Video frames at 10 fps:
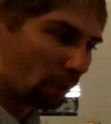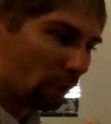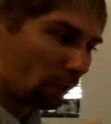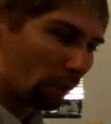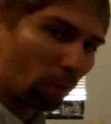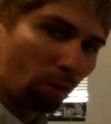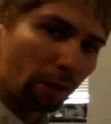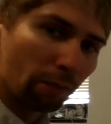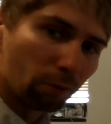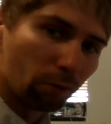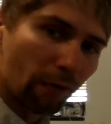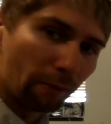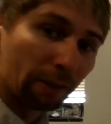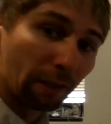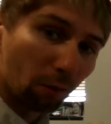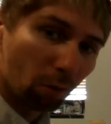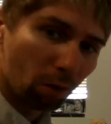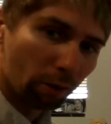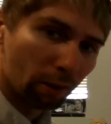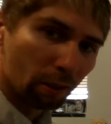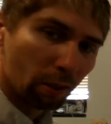okay, we want to improve habitat quality.